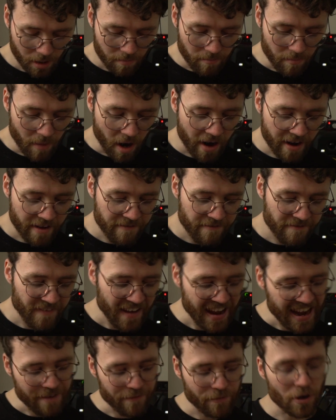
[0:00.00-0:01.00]
My
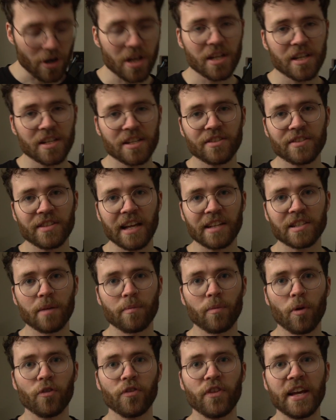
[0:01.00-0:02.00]
favourite
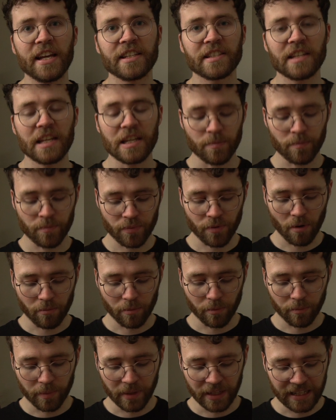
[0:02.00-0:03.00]
setup on this is
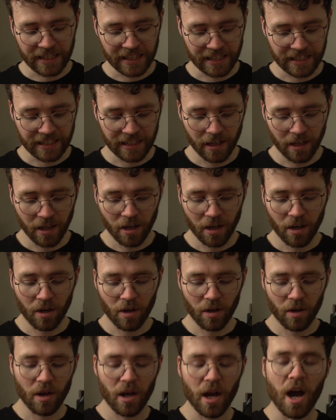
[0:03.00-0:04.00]
probably
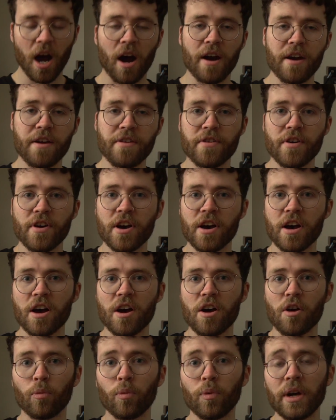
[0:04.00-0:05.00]

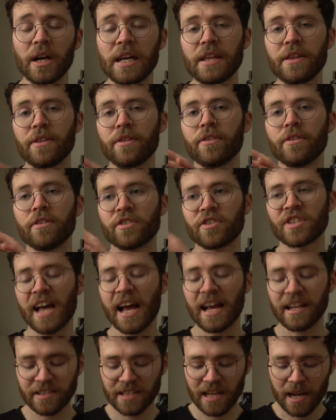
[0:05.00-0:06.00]
either with
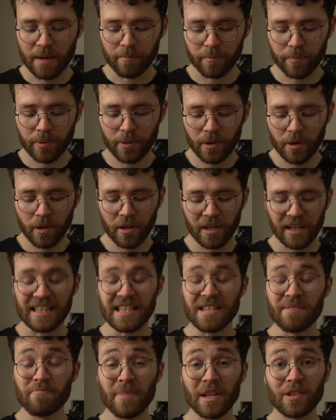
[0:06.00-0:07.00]
Sansamp in
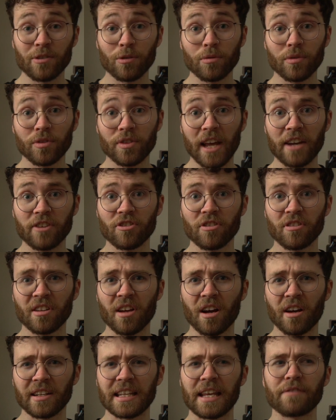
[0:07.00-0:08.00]
the middle section,
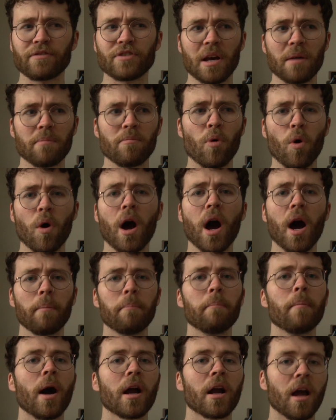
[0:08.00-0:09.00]
kind of gives it a more
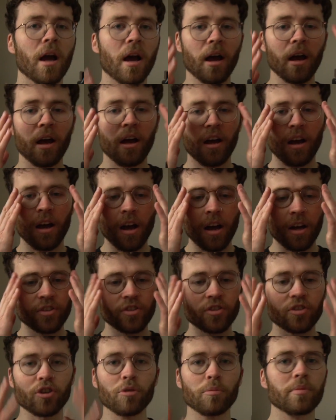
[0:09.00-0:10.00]
humbucker,
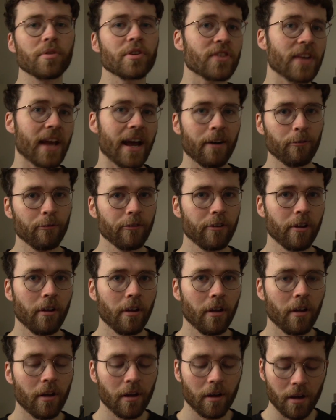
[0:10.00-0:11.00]
scooped sound,
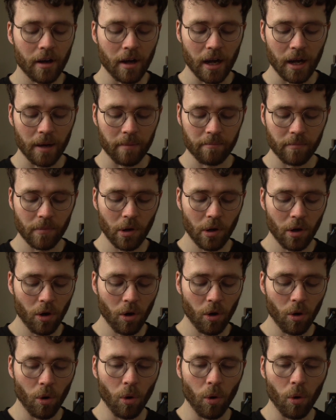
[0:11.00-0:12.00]

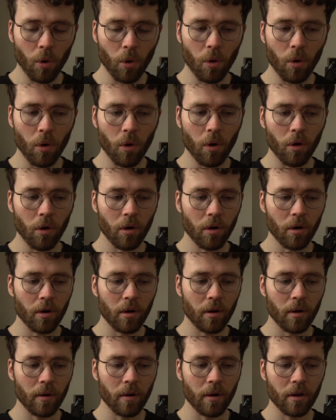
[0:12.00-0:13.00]
or
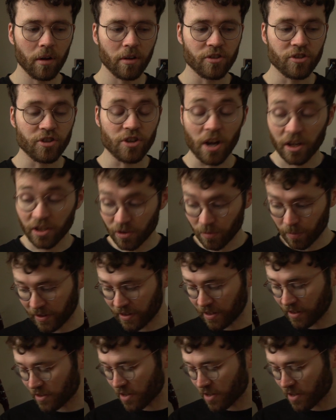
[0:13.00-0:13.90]
just with the